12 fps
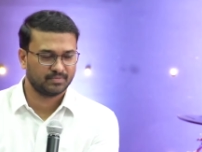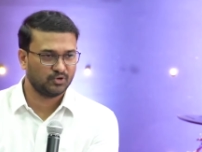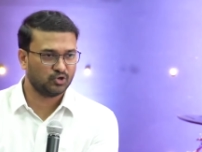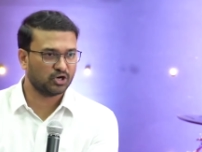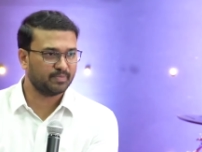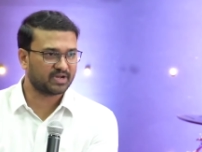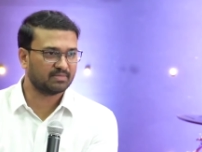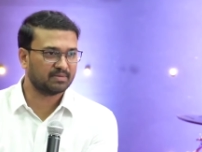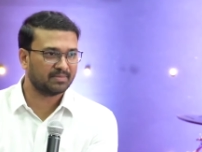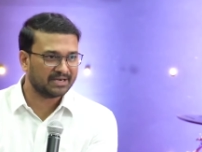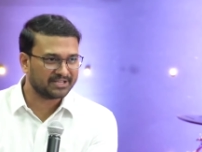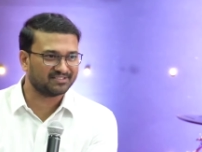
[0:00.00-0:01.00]
Don't become a
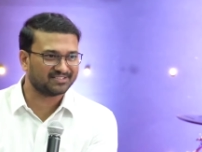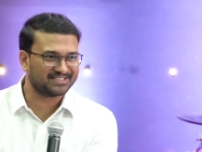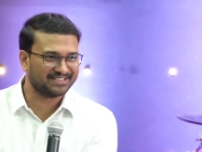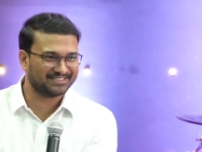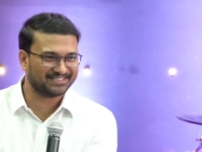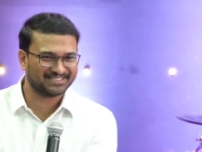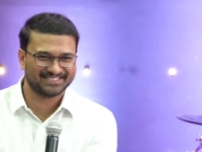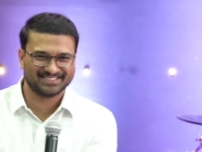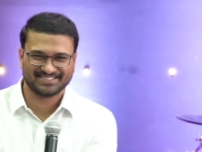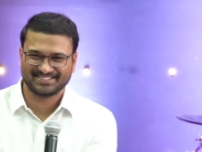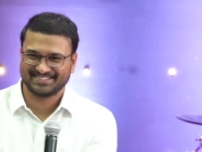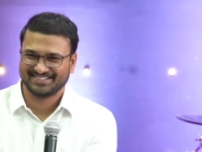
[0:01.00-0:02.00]
multi-cuisine.
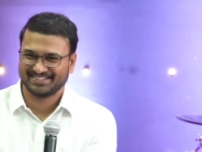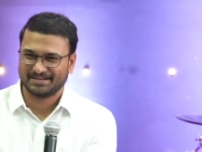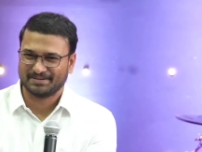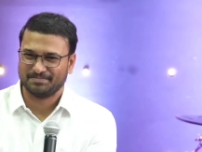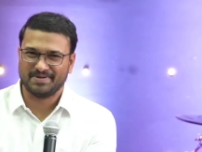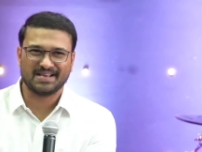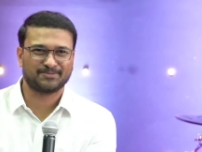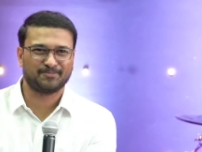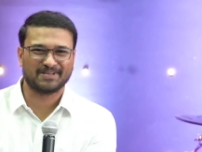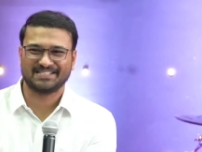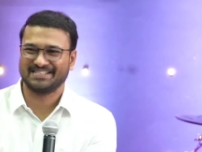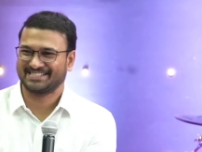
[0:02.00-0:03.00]
Be a
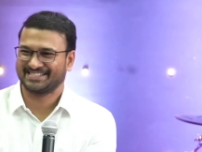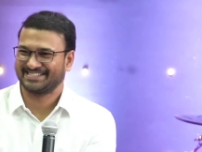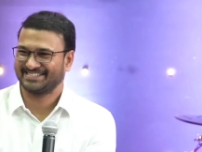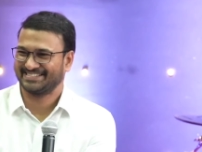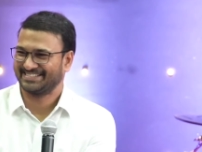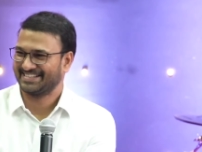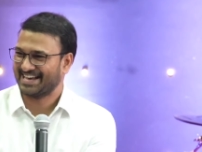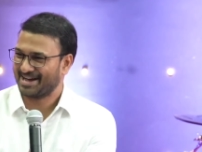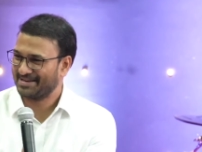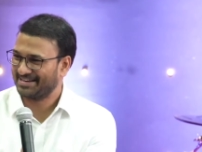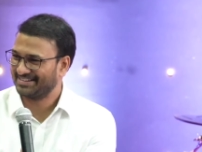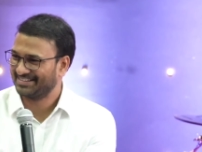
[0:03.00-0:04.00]
specialist.
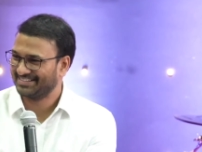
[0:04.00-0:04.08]
Amen.